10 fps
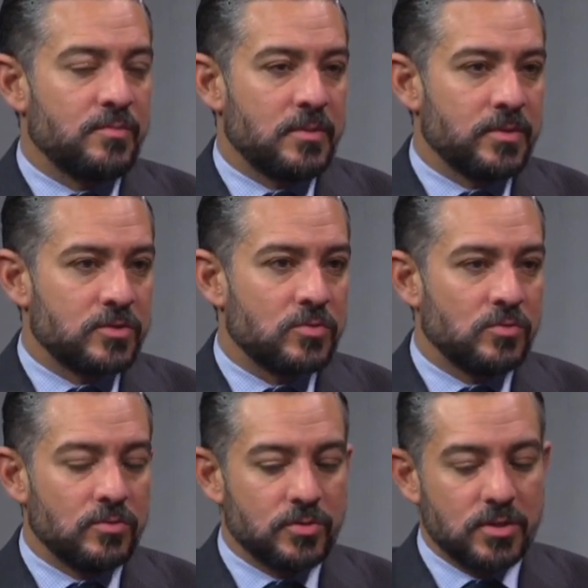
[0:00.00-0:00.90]
public
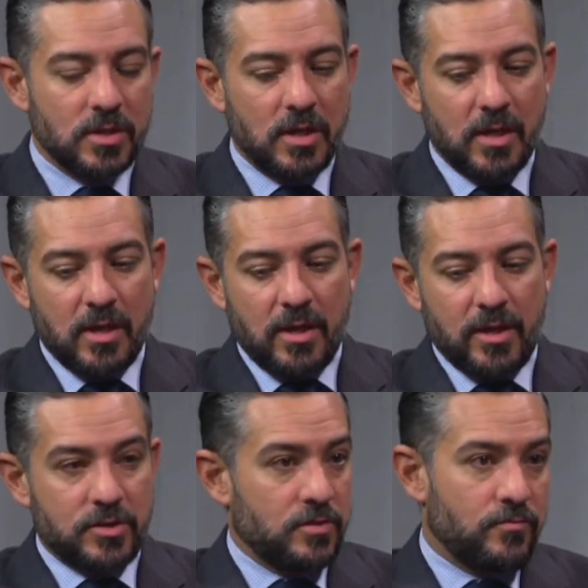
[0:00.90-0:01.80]
schools,
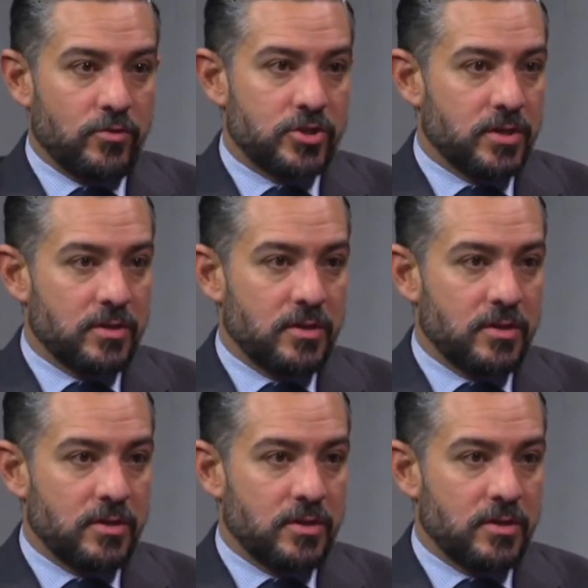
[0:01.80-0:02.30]
and it's unfortunate.